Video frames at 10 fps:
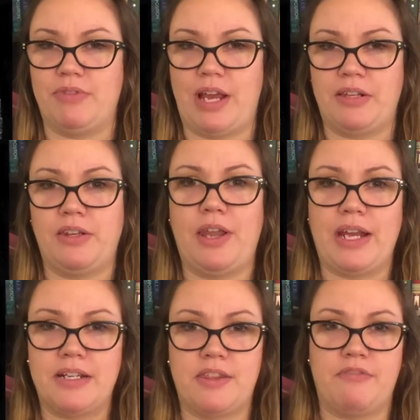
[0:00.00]
I
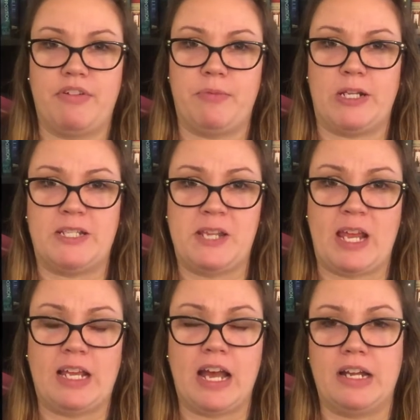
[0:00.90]
liked the feminist
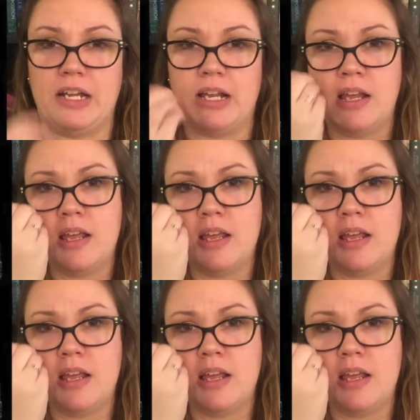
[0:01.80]
take on the,